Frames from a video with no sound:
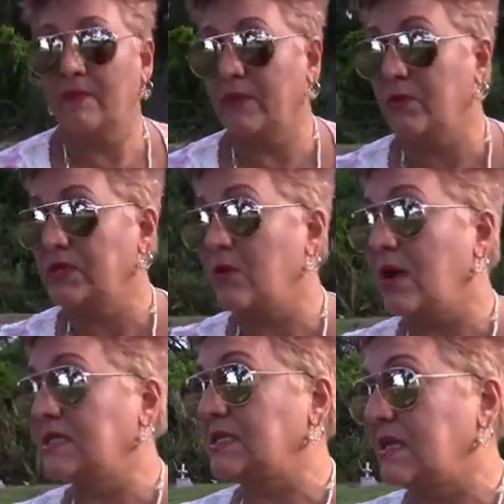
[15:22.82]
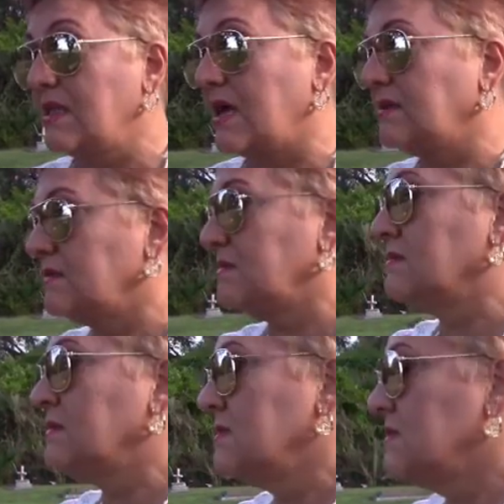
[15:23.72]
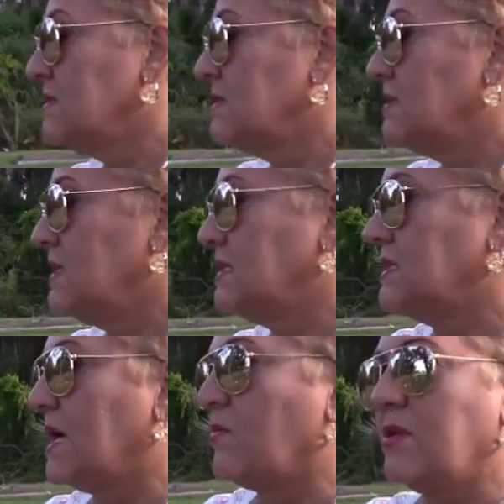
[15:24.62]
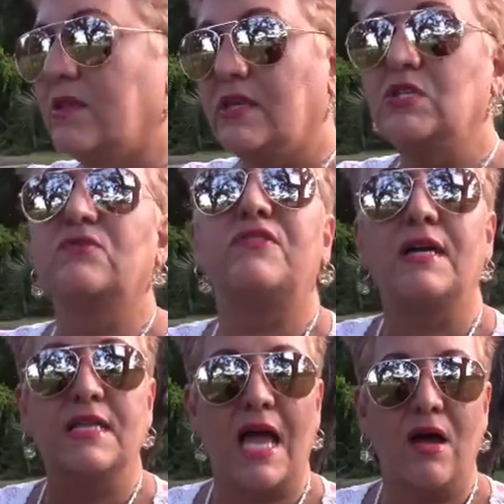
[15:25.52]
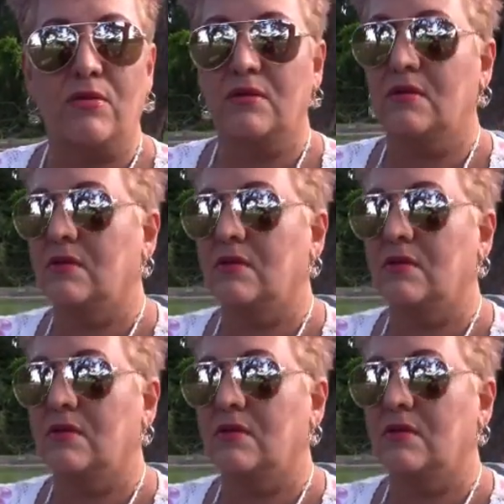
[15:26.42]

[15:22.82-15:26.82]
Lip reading: The reason why I say that is that one of the things you find out